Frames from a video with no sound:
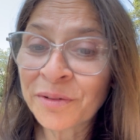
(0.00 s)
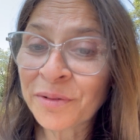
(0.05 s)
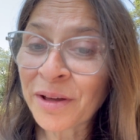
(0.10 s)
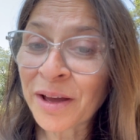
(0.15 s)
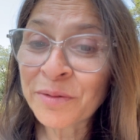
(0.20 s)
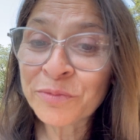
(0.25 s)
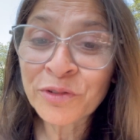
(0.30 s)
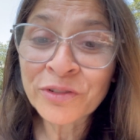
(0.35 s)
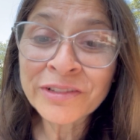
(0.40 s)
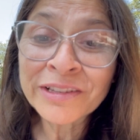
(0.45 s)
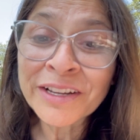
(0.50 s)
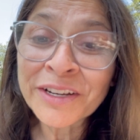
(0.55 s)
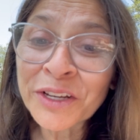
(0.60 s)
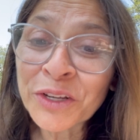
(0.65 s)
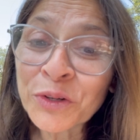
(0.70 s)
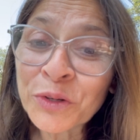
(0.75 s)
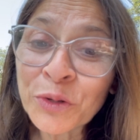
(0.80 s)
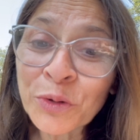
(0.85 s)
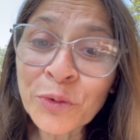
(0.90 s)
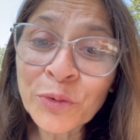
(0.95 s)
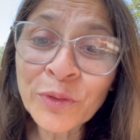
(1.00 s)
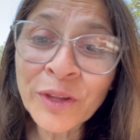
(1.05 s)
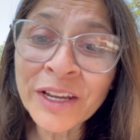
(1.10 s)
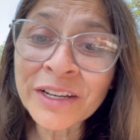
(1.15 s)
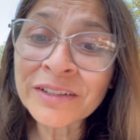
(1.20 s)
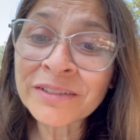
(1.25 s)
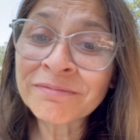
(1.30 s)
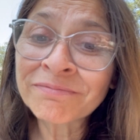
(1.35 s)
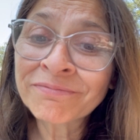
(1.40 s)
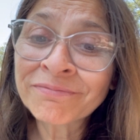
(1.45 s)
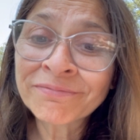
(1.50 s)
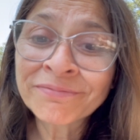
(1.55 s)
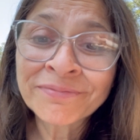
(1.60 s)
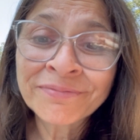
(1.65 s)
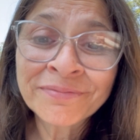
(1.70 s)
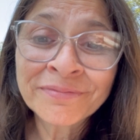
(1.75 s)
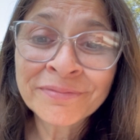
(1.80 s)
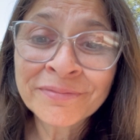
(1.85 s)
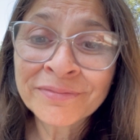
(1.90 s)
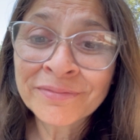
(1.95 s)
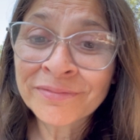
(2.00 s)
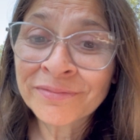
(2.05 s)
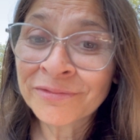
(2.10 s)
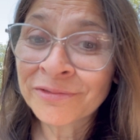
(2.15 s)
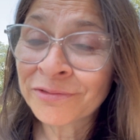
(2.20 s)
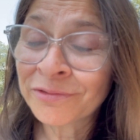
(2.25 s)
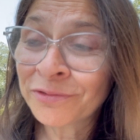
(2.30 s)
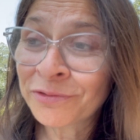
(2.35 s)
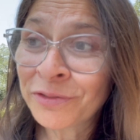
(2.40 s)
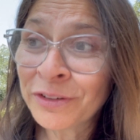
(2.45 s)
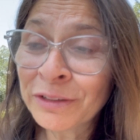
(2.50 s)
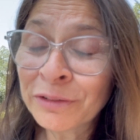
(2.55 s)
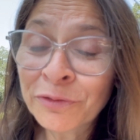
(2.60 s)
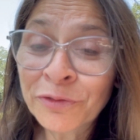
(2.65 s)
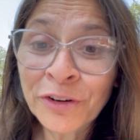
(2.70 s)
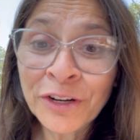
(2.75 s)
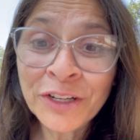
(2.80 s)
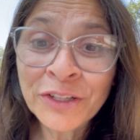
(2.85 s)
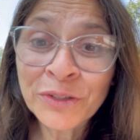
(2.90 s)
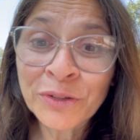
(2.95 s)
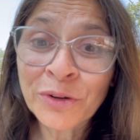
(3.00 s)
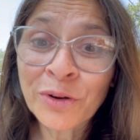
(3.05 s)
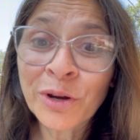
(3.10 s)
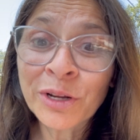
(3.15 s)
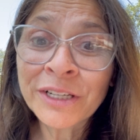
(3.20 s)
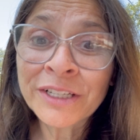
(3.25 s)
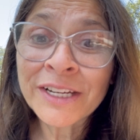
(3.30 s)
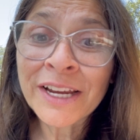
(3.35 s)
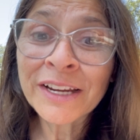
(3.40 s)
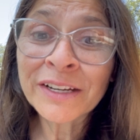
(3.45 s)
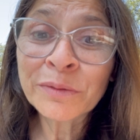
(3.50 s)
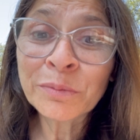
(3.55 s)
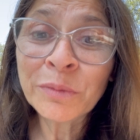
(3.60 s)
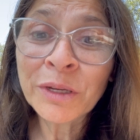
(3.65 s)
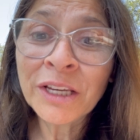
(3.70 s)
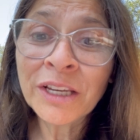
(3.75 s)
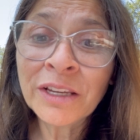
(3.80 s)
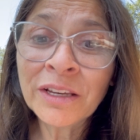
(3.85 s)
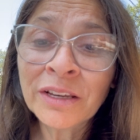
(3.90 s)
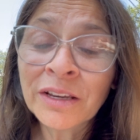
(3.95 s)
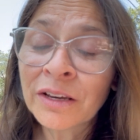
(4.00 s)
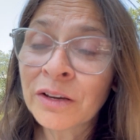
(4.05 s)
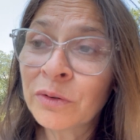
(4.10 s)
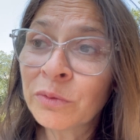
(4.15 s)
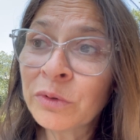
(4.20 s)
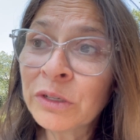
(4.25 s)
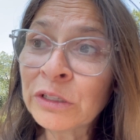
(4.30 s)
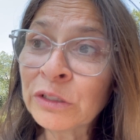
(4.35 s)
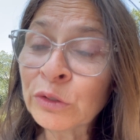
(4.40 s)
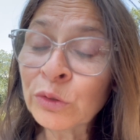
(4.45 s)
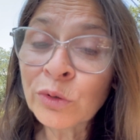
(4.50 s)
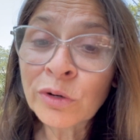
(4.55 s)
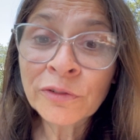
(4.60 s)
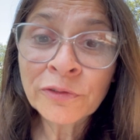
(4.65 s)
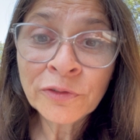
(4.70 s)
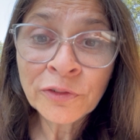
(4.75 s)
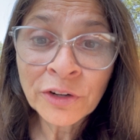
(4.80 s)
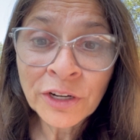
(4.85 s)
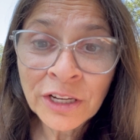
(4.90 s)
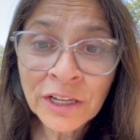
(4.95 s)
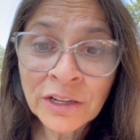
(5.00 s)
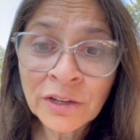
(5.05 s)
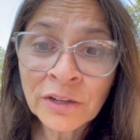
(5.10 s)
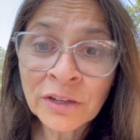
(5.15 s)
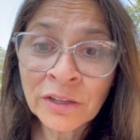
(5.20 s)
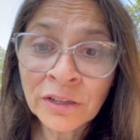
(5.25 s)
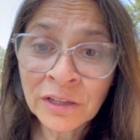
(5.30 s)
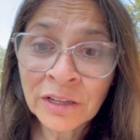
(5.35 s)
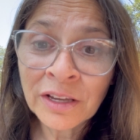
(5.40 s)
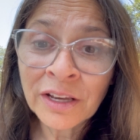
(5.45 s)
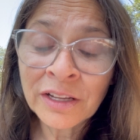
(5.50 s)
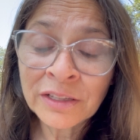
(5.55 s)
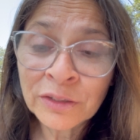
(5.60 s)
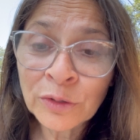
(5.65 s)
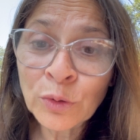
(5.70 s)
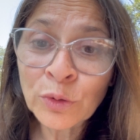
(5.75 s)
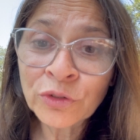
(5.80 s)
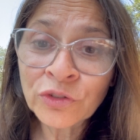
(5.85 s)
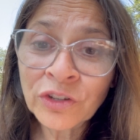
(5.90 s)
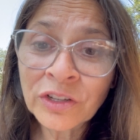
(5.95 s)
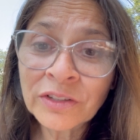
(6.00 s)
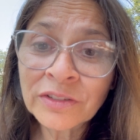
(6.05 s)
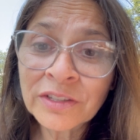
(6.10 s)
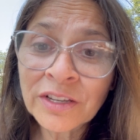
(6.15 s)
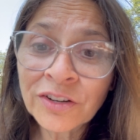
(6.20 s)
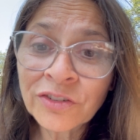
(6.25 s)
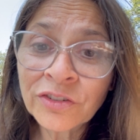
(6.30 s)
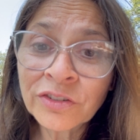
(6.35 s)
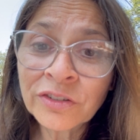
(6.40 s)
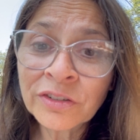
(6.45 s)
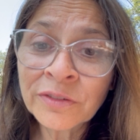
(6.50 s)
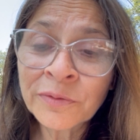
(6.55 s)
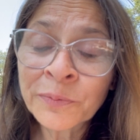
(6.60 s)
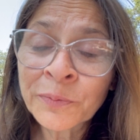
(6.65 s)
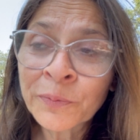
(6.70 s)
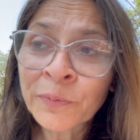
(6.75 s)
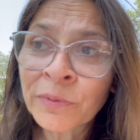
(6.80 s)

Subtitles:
I'm just letting you know that feel free to contact me. We'll do a free health coaching session.